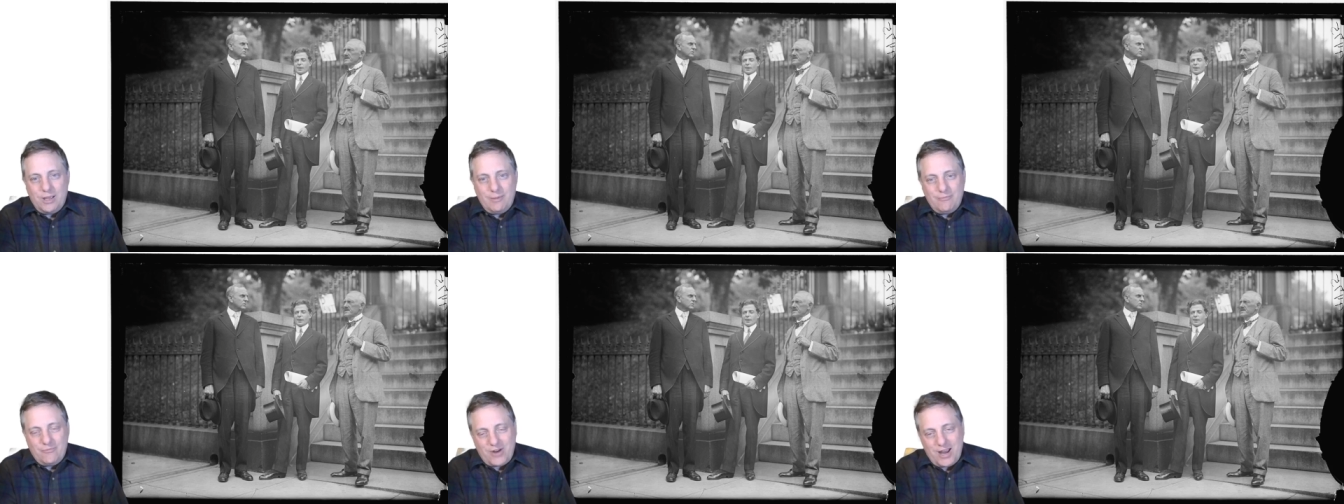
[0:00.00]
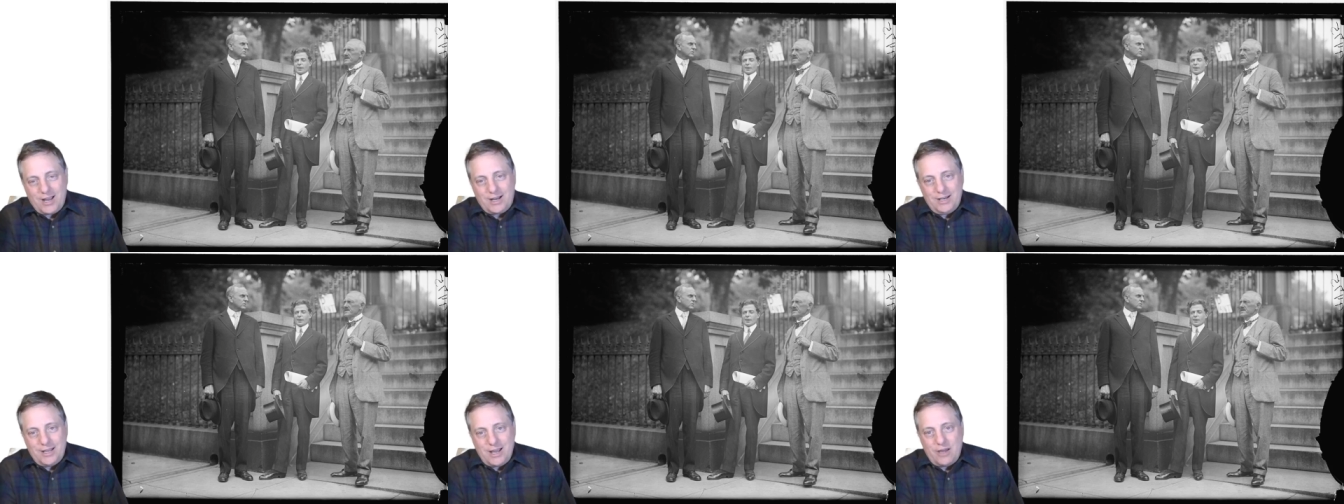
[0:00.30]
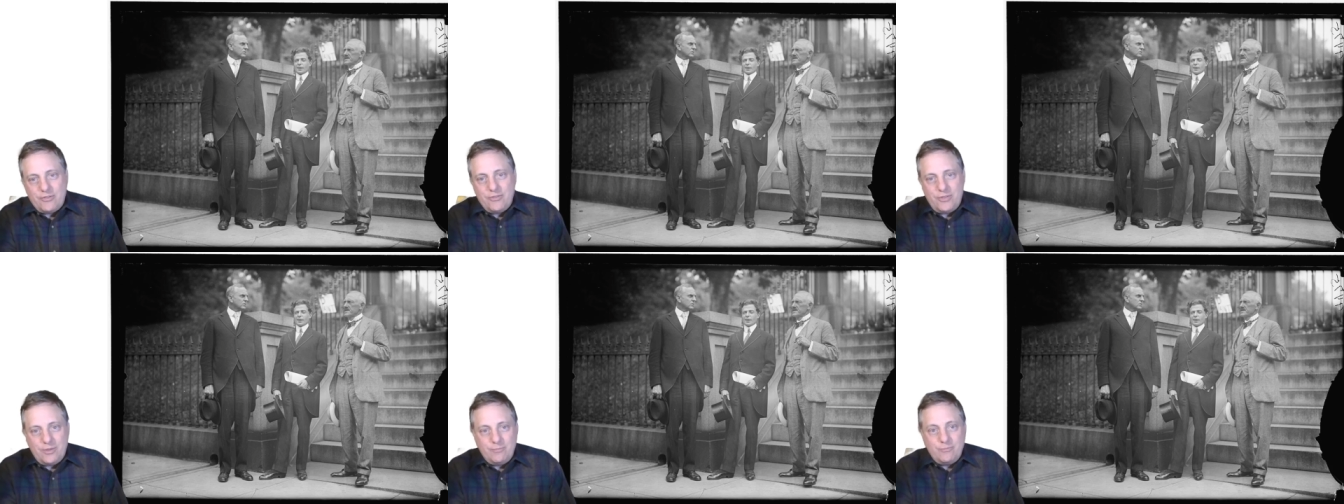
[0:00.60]
him, frankly,
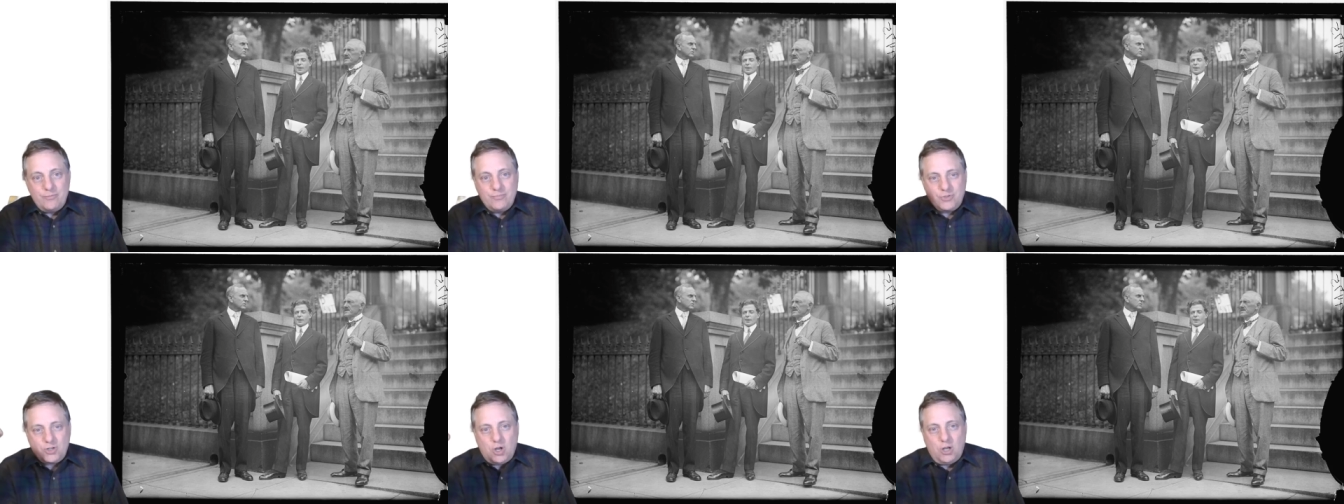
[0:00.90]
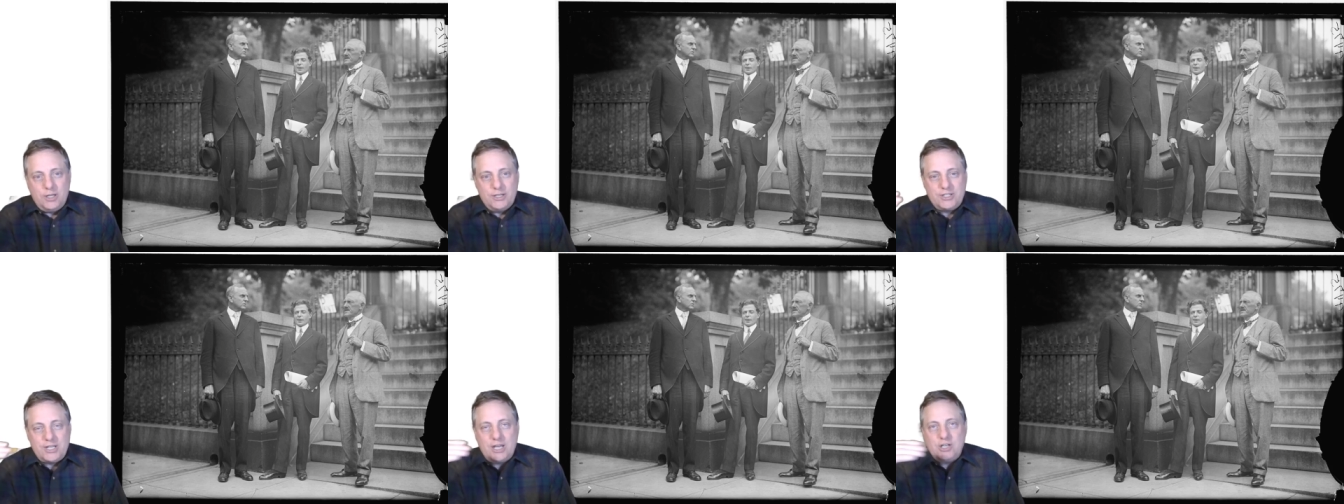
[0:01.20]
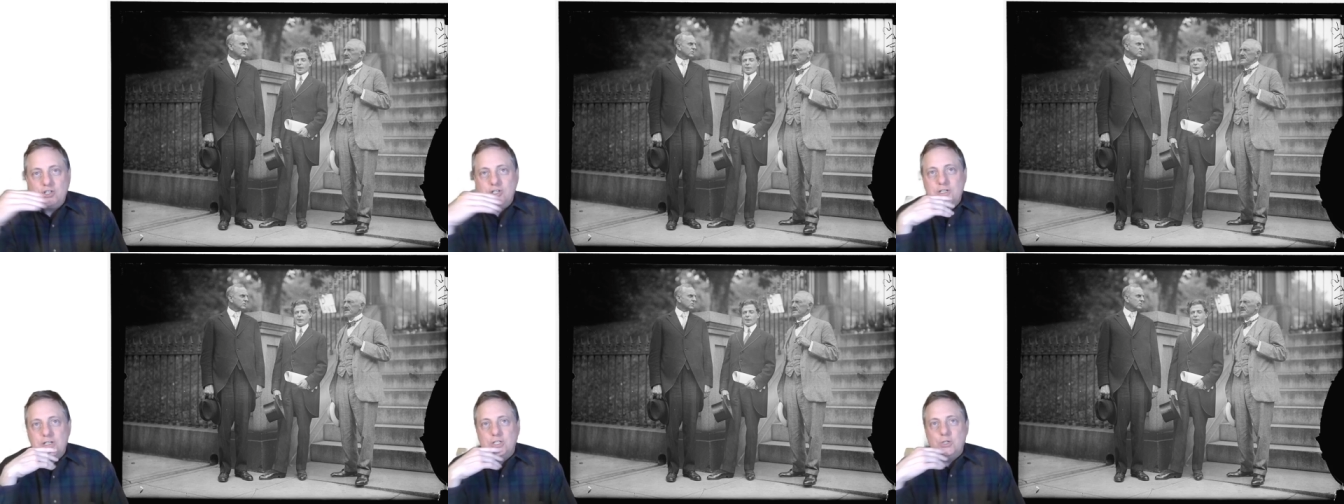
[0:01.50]
other than call
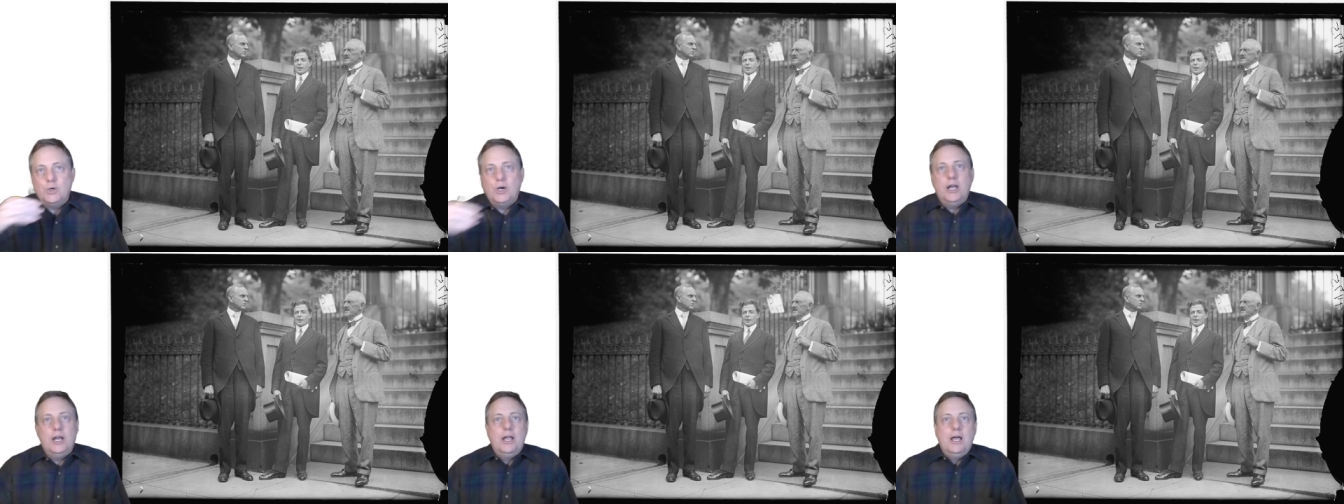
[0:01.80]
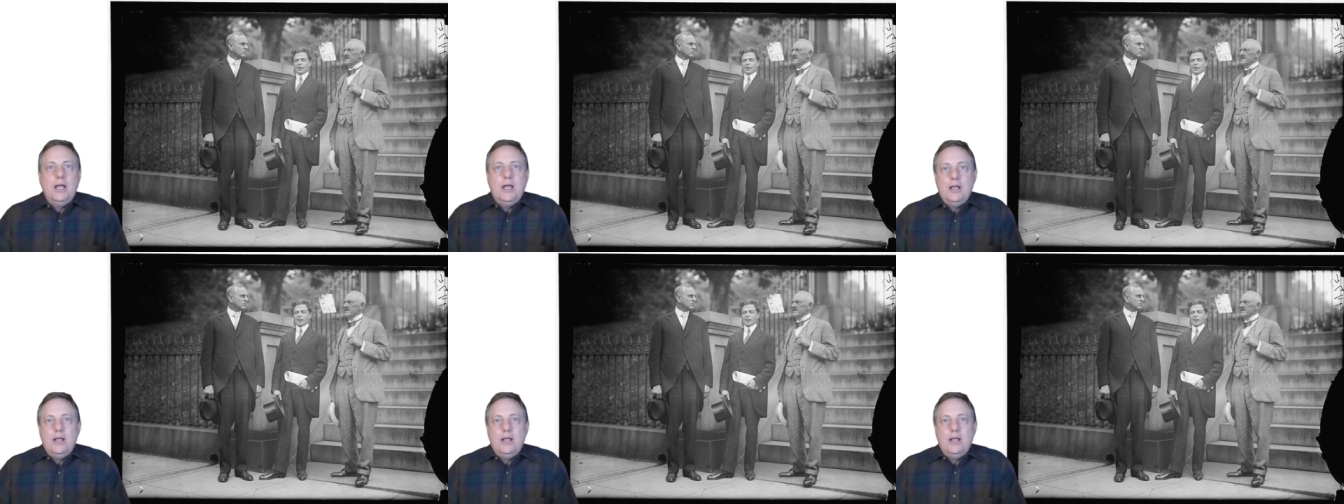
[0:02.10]
attention to it.